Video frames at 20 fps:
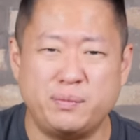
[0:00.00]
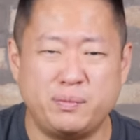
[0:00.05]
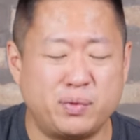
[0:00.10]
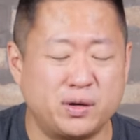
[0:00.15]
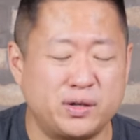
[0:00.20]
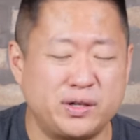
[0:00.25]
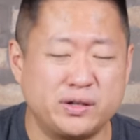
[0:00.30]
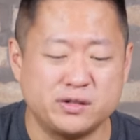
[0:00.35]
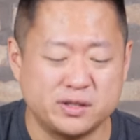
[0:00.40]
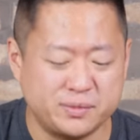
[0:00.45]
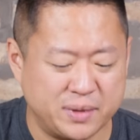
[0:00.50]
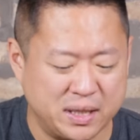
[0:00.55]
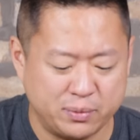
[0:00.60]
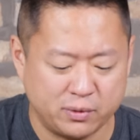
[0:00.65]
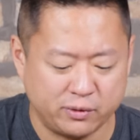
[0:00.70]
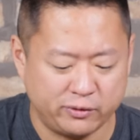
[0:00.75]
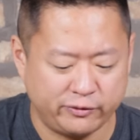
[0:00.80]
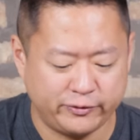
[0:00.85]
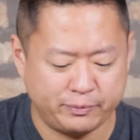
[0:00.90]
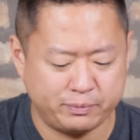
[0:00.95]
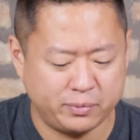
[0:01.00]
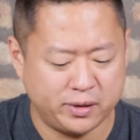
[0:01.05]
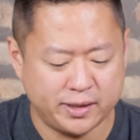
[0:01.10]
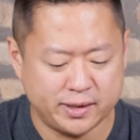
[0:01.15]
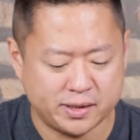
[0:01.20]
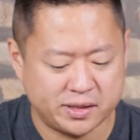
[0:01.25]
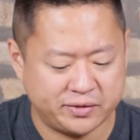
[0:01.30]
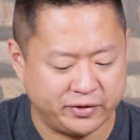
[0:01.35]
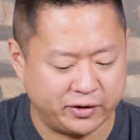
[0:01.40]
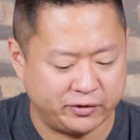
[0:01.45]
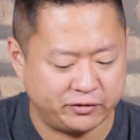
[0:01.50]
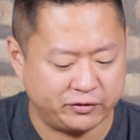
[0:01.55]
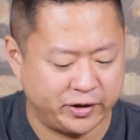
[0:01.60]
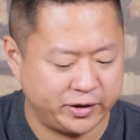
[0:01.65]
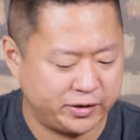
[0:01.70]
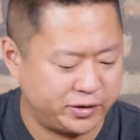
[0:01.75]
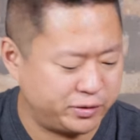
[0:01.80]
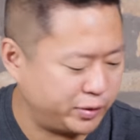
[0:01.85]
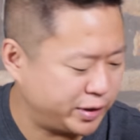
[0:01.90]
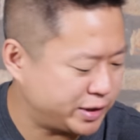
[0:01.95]
Portillo's people, please feel
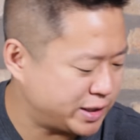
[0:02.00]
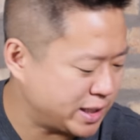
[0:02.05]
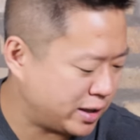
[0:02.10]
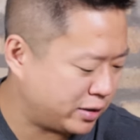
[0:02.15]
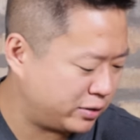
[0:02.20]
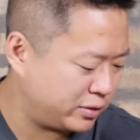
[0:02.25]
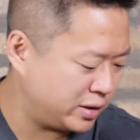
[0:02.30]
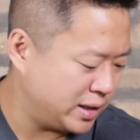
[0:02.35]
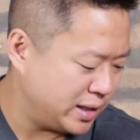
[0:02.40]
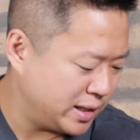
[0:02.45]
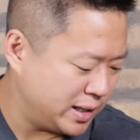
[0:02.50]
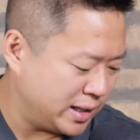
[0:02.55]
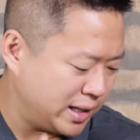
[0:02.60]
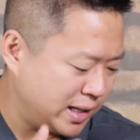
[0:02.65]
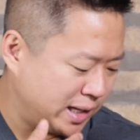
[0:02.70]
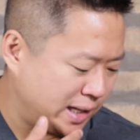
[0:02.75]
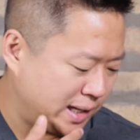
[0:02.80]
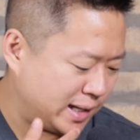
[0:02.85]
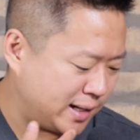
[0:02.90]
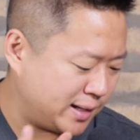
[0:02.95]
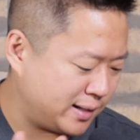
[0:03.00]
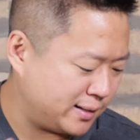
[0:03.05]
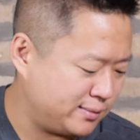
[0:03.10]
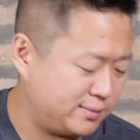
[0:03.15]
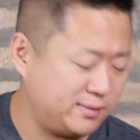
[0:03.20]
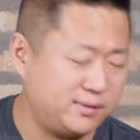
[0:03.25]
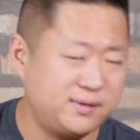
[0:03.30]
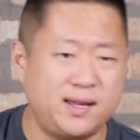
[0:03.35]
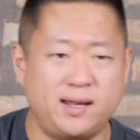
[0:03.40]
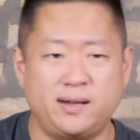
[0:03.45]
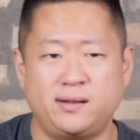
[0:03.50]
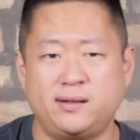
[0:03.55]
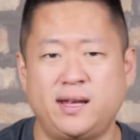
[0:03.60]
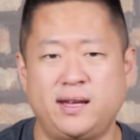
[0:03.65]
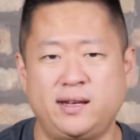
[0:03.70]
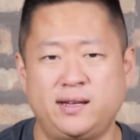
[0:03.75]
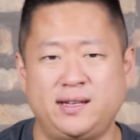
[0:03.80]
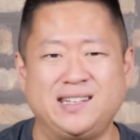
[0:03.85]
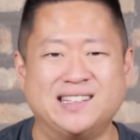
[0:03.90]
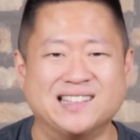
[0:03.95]
free to reach out and and,
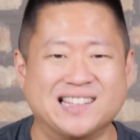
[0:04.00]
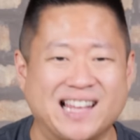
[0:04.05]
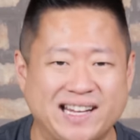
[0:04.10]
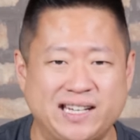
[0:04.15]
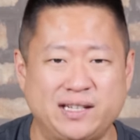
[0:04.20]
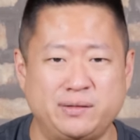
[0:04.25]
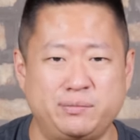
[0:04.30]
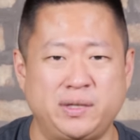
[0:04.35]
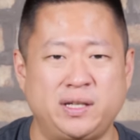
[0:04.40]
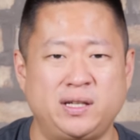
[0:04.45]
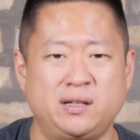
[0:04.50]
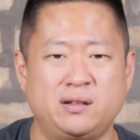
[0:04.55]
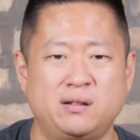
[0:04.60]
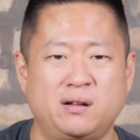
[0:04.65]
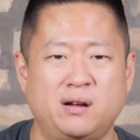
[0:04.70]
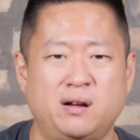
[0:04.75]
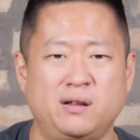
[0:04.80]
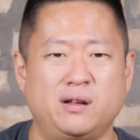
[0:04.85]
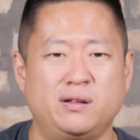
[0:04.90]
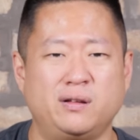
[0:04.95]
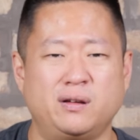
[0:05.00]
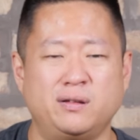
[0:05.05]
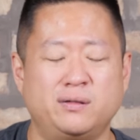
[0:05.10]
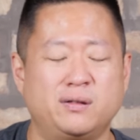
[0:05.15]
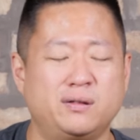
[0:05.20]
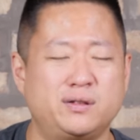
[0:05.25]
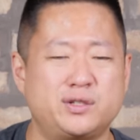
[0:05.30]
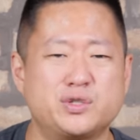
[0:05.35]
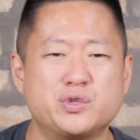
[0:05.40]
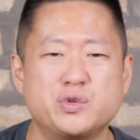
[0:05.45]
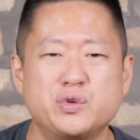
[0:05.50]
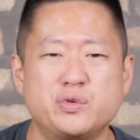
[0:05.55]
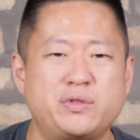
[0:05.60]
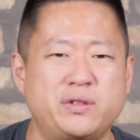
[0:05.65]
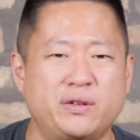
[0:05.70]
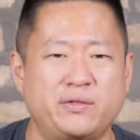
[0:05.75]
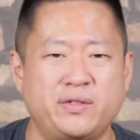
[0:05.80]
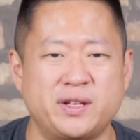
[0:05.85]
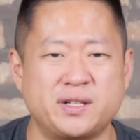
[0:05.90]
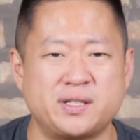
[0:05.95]
and enlighten me on, on, on the
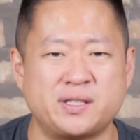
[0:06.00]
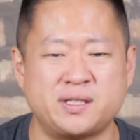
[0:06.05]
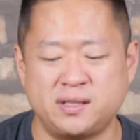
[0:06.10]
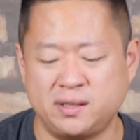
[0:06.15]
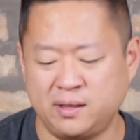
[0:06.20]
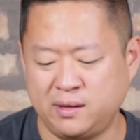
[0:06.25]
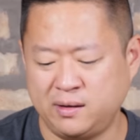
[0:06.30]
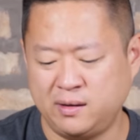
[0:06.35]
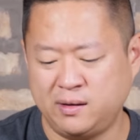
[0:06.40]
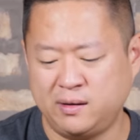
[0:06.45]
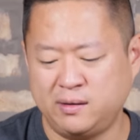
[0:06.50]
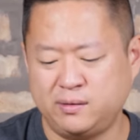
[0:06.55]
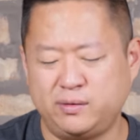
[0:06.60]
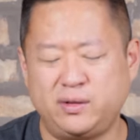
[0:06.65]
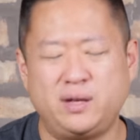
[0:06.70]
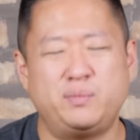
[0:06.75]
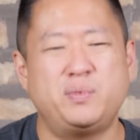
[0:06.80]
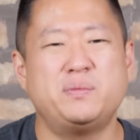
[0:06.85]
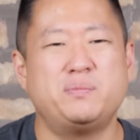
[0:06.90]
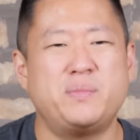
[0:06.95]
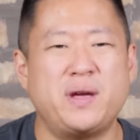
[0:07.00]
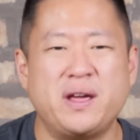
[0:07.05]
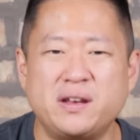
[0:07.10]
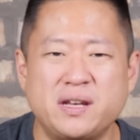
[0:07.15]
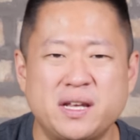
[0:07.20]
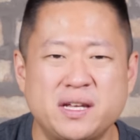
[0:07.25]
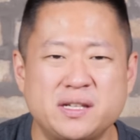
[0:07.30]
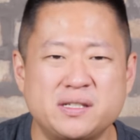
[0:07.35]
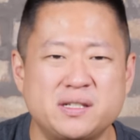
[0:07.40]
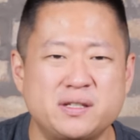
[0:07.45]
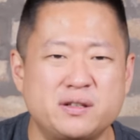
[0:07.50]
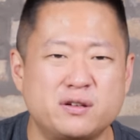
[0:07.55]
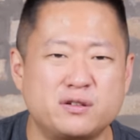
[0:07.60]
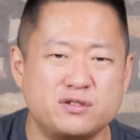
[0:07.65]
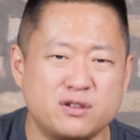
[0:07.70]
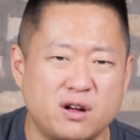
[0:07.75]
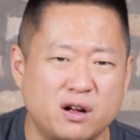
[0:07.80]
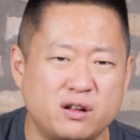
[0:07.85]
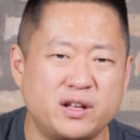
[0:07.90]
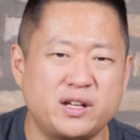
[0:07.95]
truth of this do they put mayonnaise in their
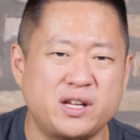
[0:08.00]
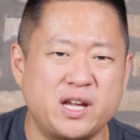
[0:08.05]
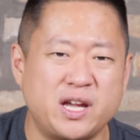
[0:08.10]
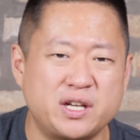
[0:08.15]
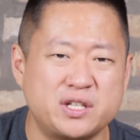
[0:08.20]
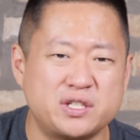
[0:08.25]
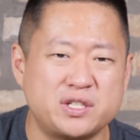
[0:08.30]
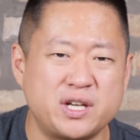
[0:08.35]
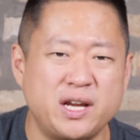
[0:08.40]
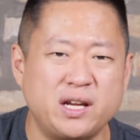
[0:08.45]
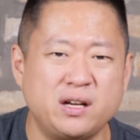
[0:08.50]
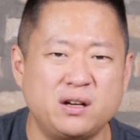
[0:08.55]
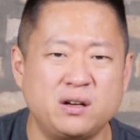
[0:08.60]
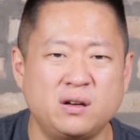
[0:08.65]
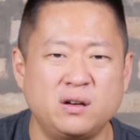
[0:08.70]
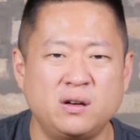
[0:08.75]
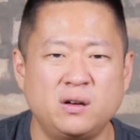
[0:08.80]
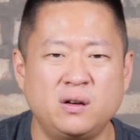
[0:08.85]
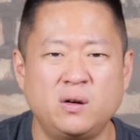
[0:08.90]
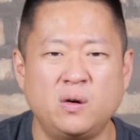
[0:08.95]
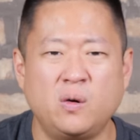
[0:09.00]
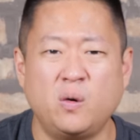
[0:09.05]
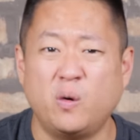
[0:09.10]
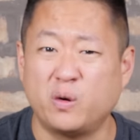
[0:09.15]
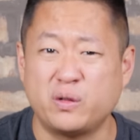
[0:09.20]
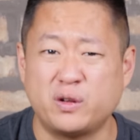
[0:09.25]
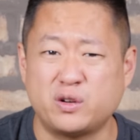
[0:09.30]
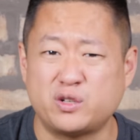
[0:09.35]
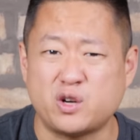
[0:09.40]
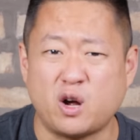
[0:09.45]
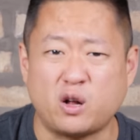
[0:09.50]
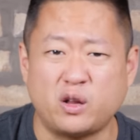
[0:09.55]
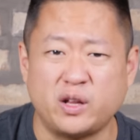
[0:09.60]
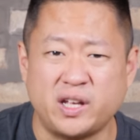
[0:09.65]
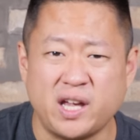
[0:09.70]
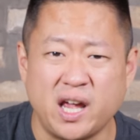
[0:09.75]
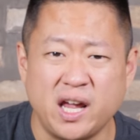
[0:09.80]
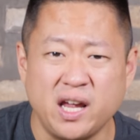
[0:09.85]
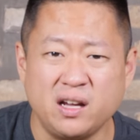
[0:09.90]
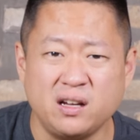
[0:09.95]
chocolate cake shake or their
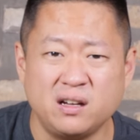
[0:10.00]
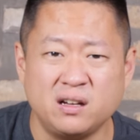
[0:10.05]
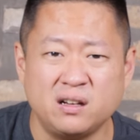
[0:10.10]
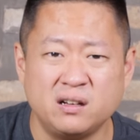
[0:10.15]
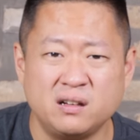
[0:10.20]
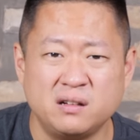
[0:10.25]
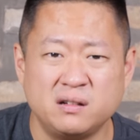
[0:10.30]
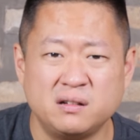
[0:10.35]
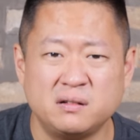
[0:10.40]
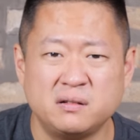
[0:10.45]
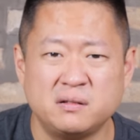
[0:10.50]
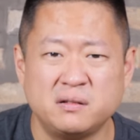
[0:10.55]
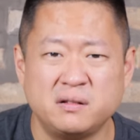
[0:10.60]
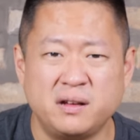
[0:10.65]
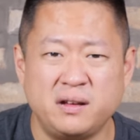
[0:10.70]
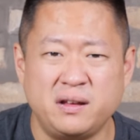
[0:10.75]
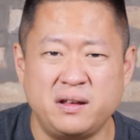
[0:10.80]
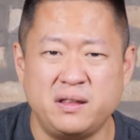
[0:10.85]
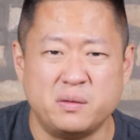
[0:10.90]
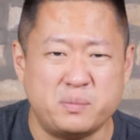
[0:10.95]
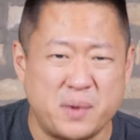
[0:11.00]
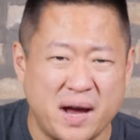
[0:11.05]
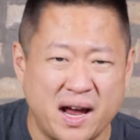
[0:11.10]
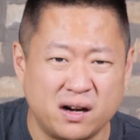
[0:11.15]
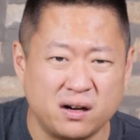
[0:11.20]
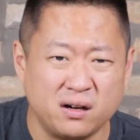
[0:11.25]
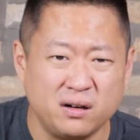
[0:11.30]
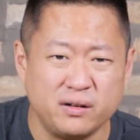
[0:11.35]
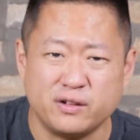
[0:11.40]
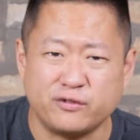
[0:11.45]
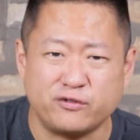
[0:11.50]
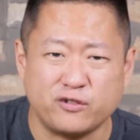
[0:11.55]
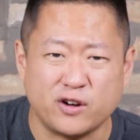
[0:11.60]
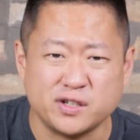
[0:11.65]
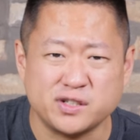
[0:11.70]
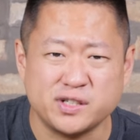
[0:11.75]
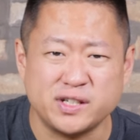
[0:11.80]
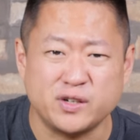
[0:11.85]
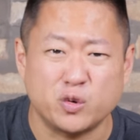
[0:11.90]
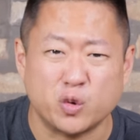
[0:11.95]
chocolate cake in the batter in the
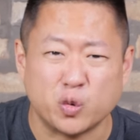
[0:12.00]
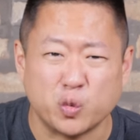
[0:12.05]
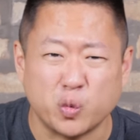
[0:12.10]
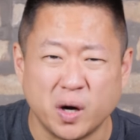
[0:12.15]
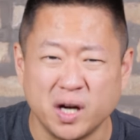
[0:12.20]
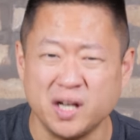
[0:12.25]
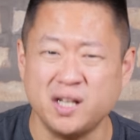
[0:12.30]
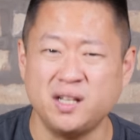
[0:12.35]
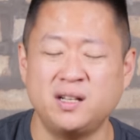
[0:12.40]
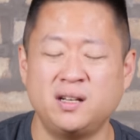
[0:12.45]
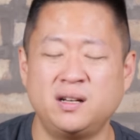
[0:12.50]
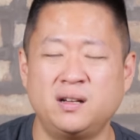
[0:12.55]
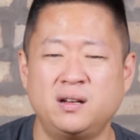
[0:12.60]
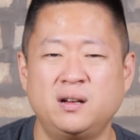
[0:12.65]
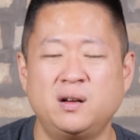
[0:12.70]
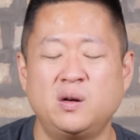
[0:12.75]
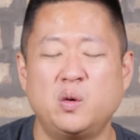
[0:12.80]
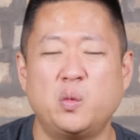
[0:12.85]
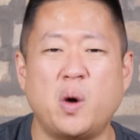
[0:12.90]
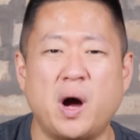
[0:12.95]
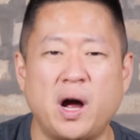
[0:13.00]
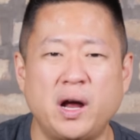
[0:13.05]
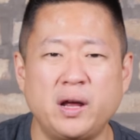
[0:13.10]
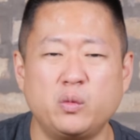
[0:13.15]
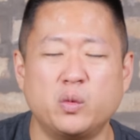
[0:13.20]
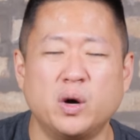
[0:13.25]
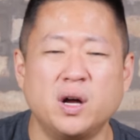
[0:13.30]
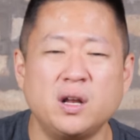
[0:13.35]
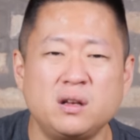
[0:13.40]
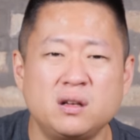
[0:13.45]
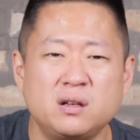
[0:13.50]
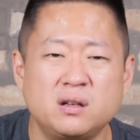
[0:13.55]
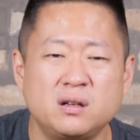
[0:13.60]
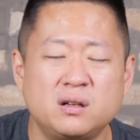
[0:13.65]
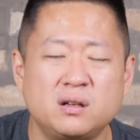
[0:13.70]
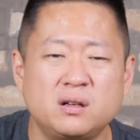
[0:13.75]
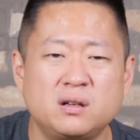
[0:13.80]
frosting or what? Why? What?